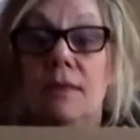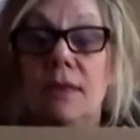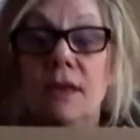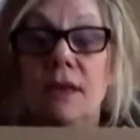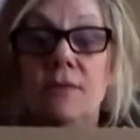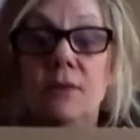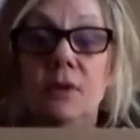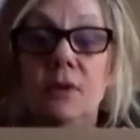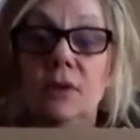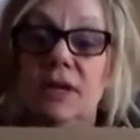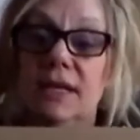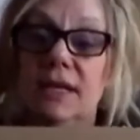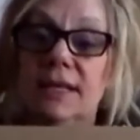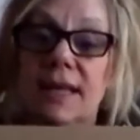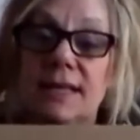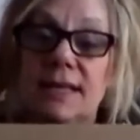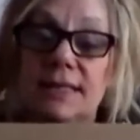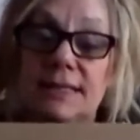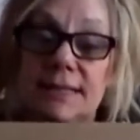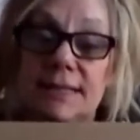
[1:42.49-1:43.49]
Then if you look at
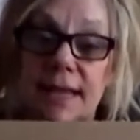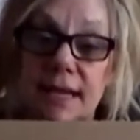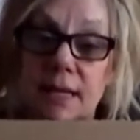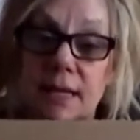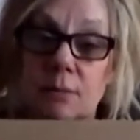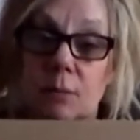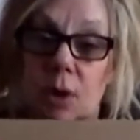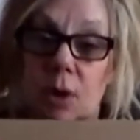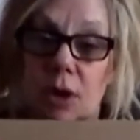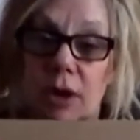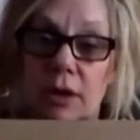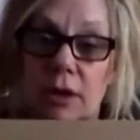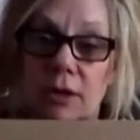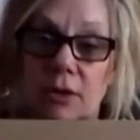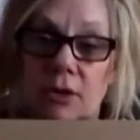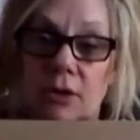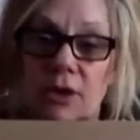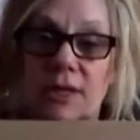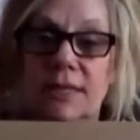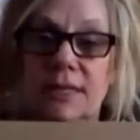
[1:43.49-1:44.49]
that second mark,
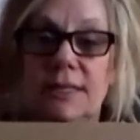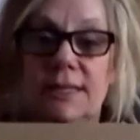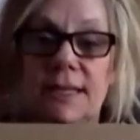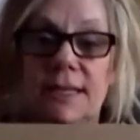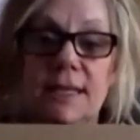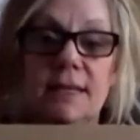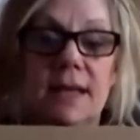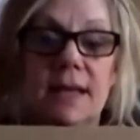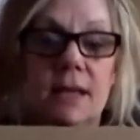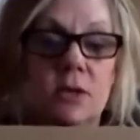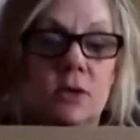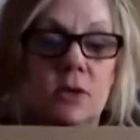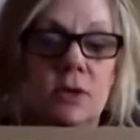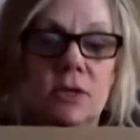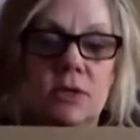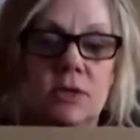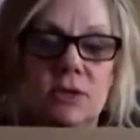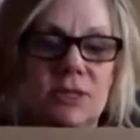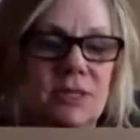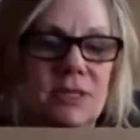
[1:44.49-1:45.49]
you're going to see that you
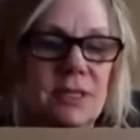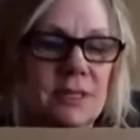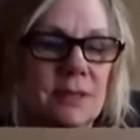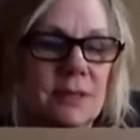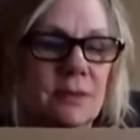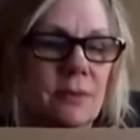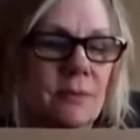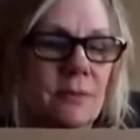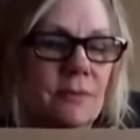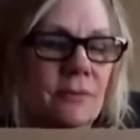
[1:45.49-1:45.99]
could just